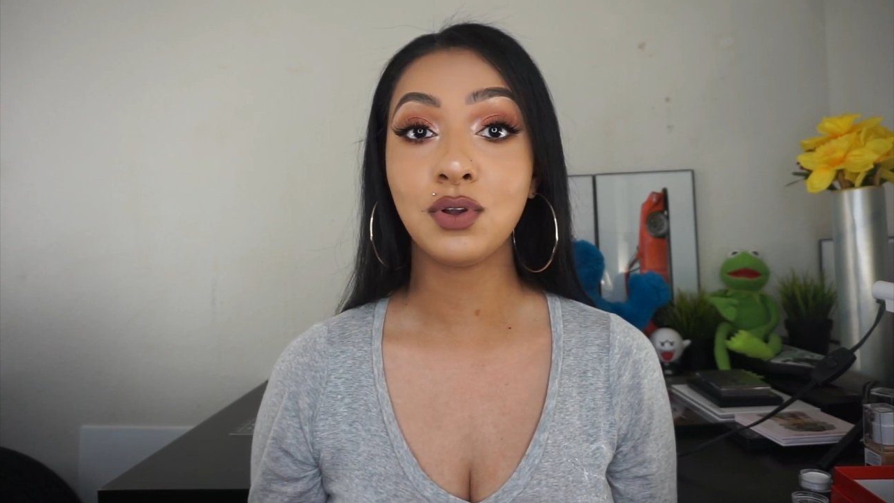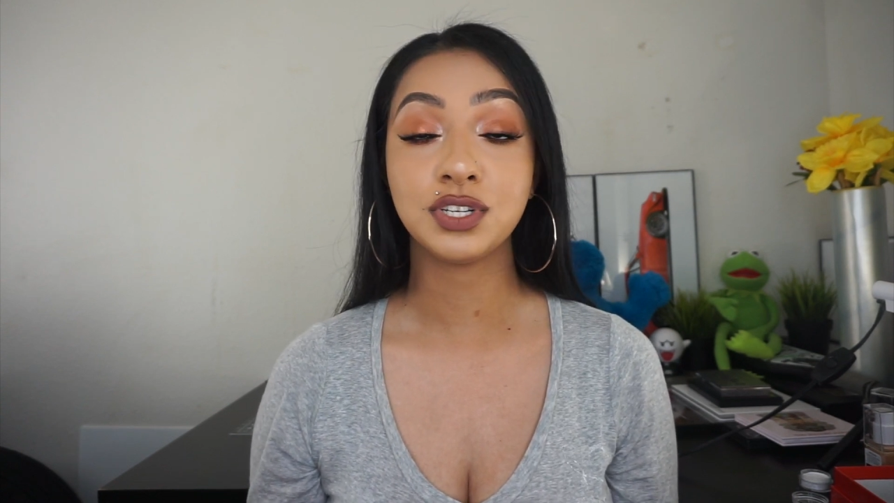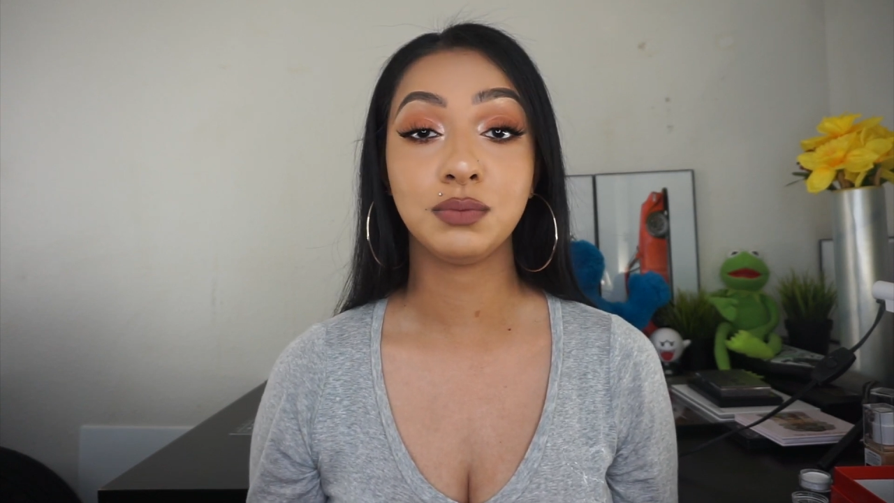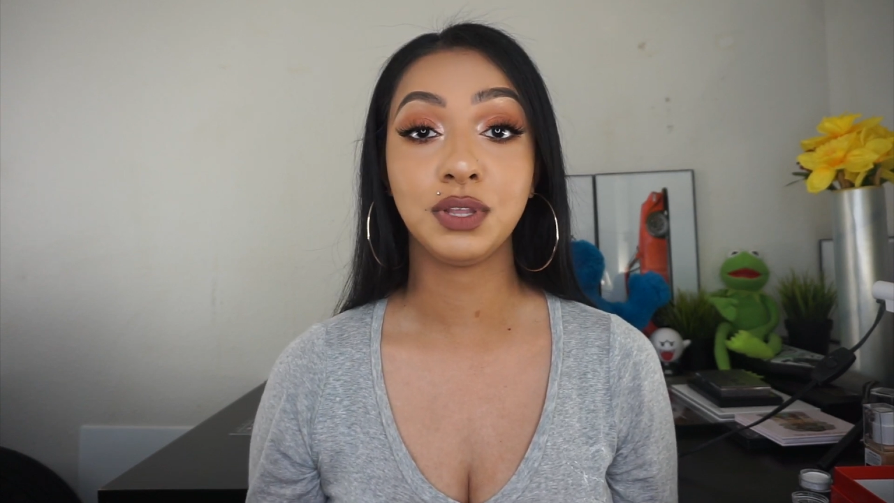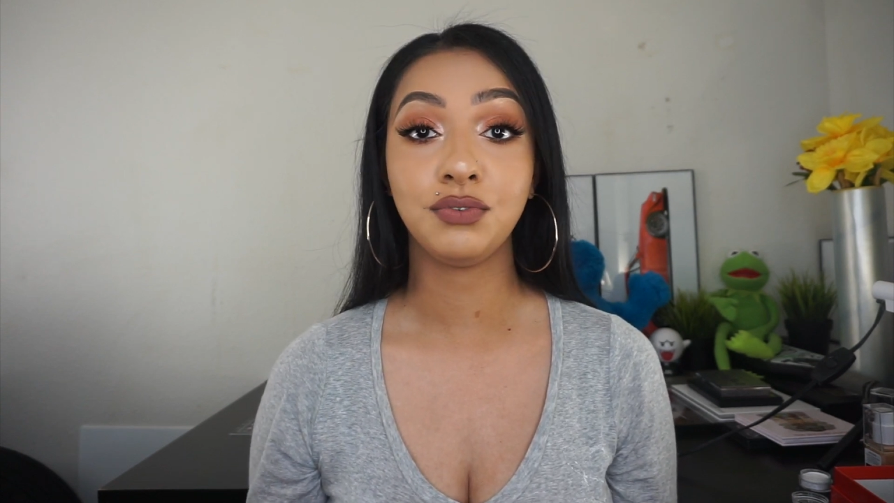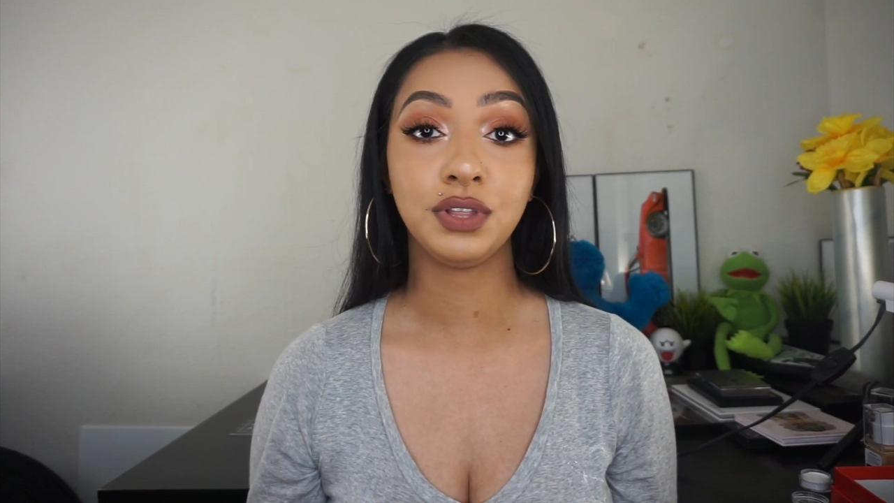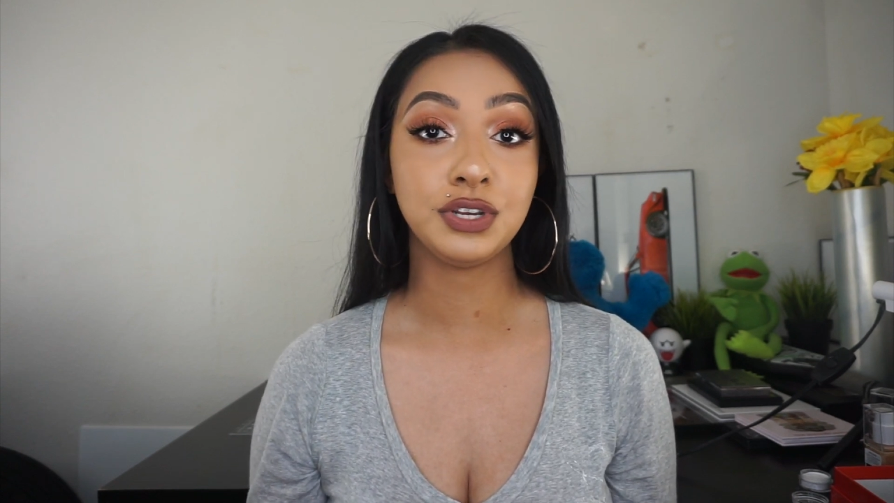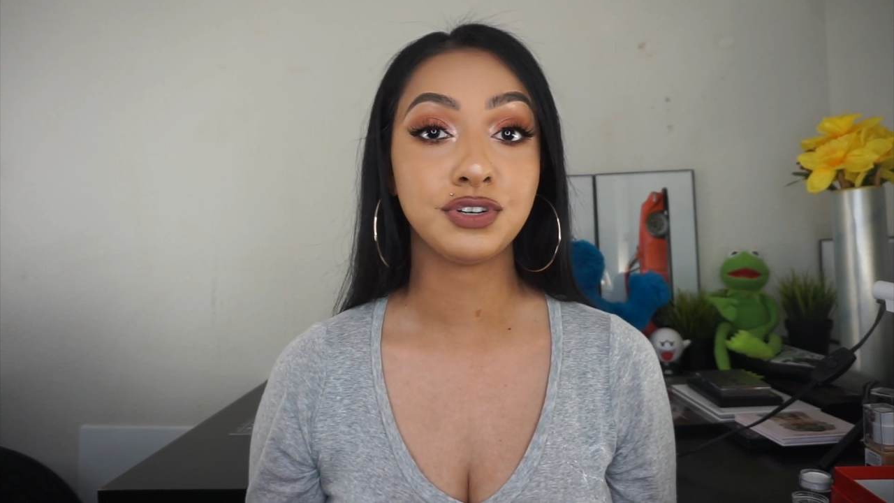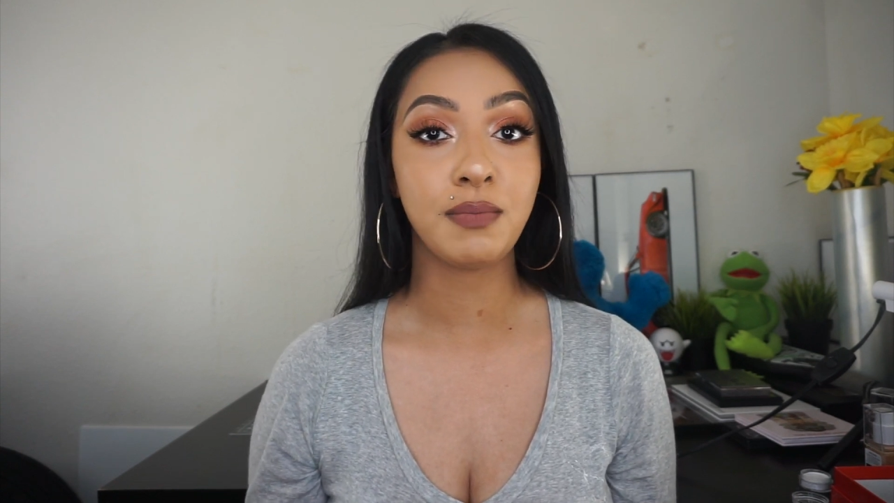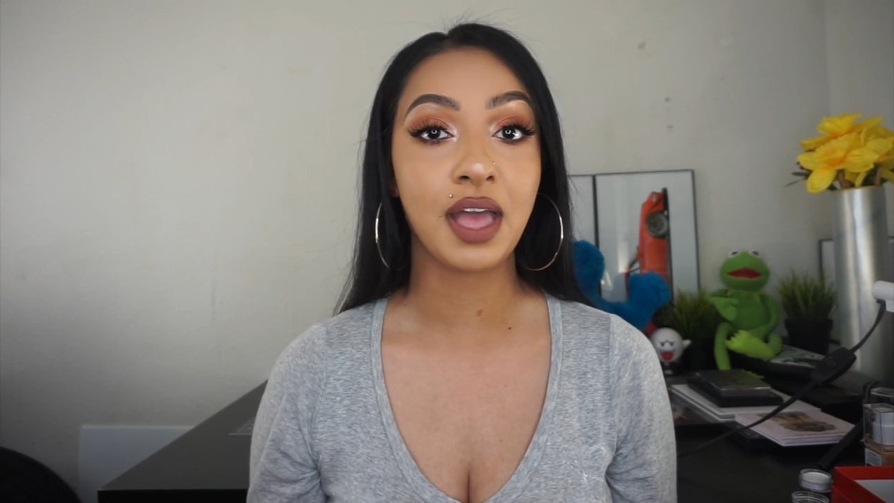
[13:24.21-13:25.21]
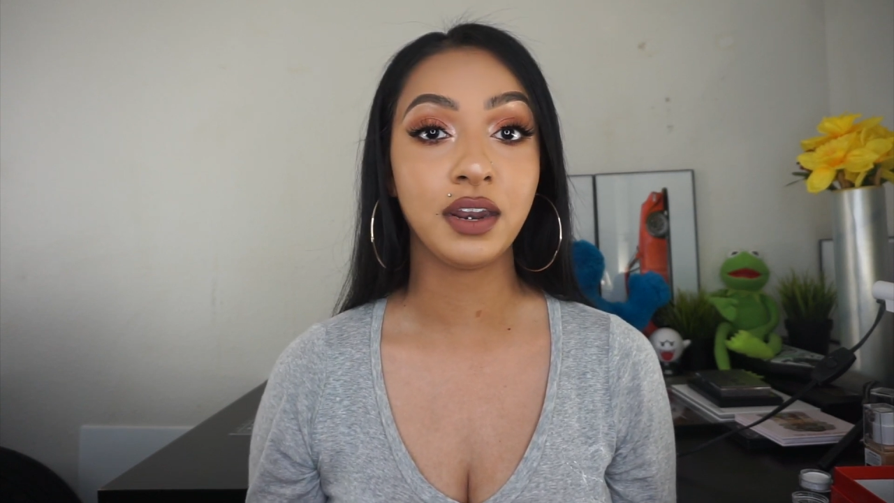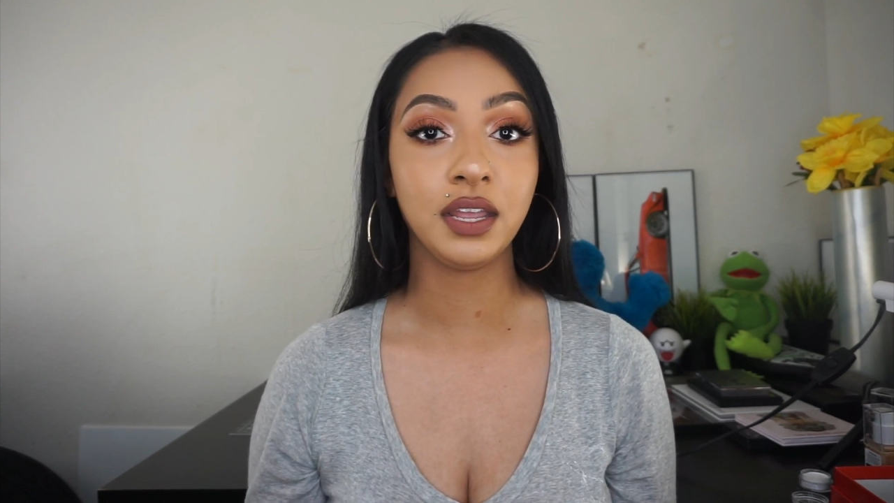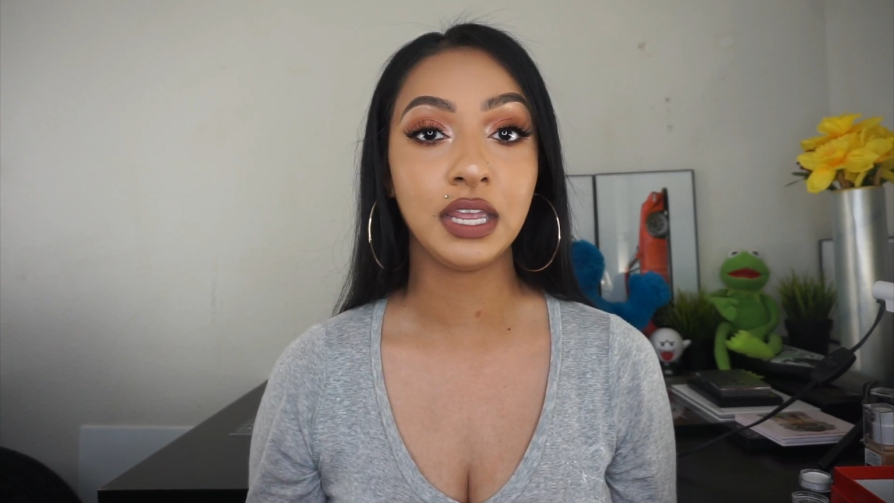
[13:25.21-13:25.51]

or something really dramatic.